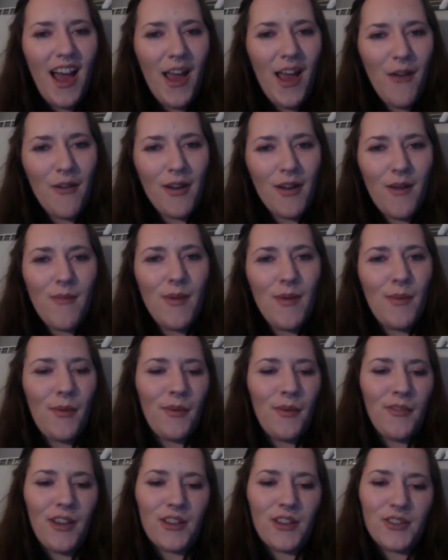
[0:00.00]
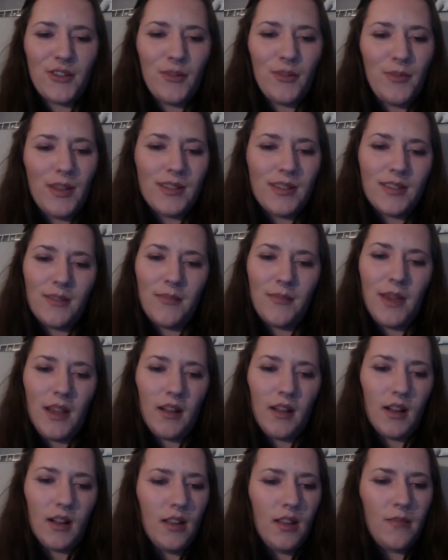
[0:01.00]
want to be a professional pizza maker.
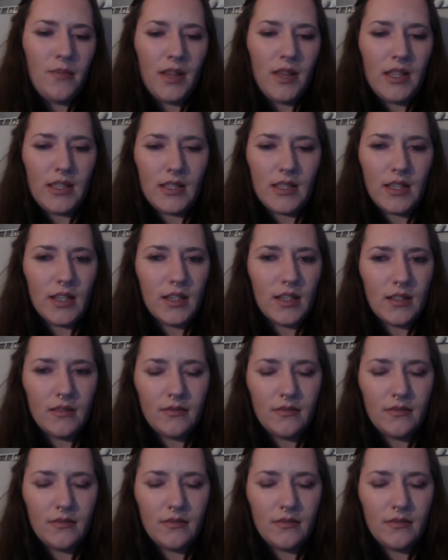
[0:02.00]
I love pizza.